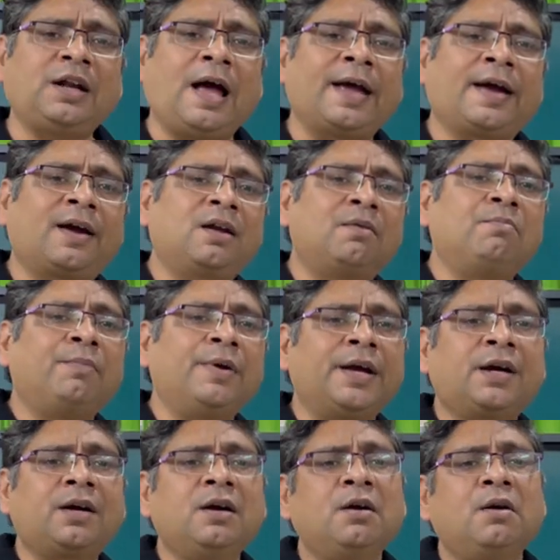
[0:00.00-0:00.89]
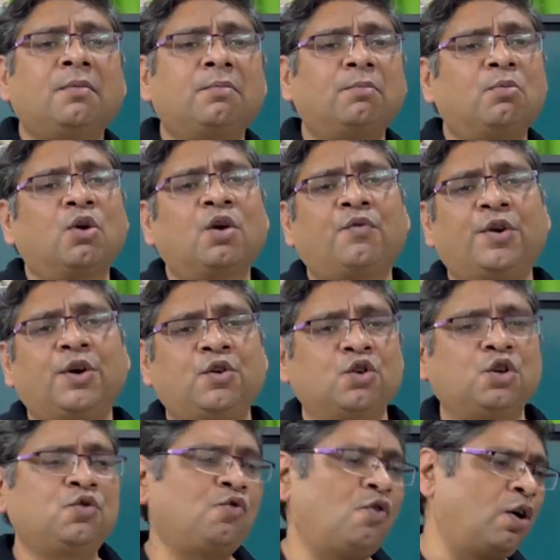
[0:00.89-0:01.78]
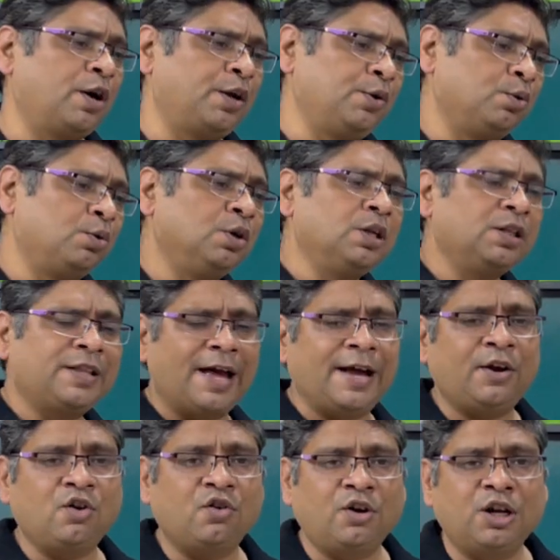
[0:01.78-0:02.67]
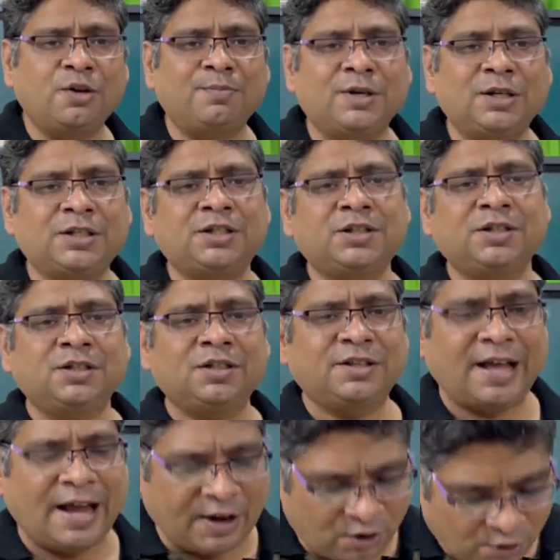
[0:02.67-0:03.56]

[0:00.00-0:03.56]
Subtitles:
can make more videos for you. Thank you very much. Thank you,